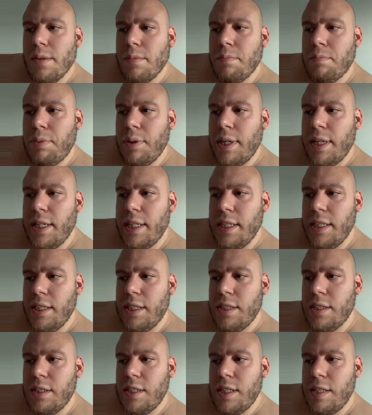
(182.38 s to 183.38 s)
But,
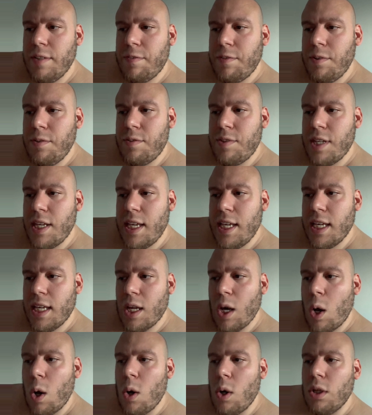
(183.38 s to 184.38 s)
if you
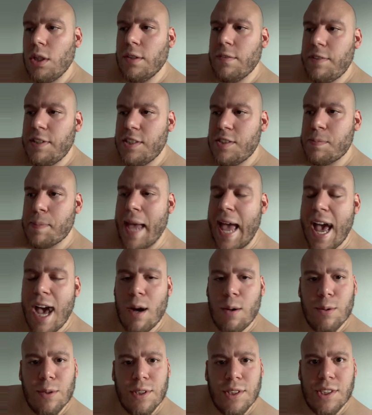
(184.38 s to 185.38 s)
take all of his
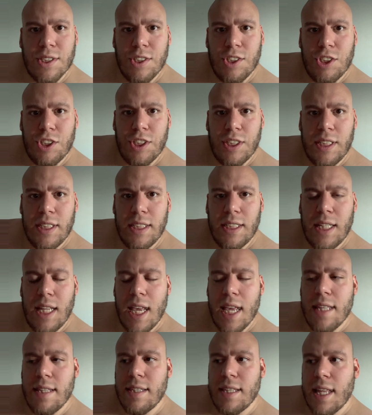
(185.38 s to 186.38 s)
powers and shit
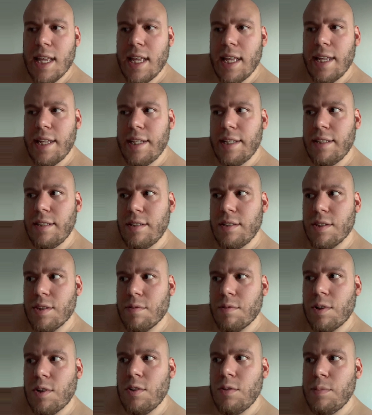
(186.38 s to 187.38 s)
and then
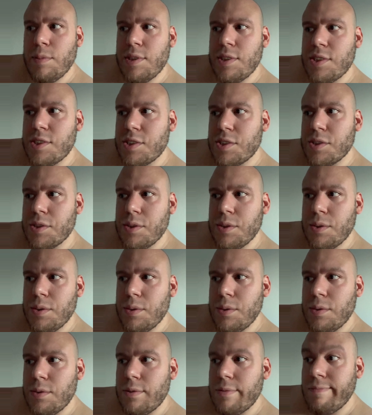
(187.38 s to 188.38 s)
throw him
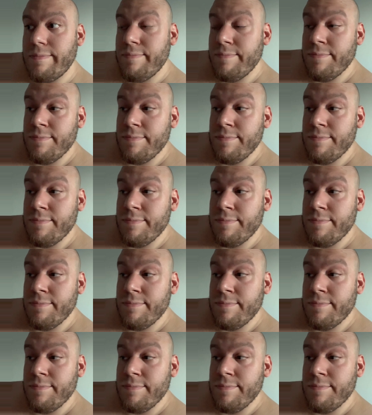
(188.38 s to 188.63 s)
into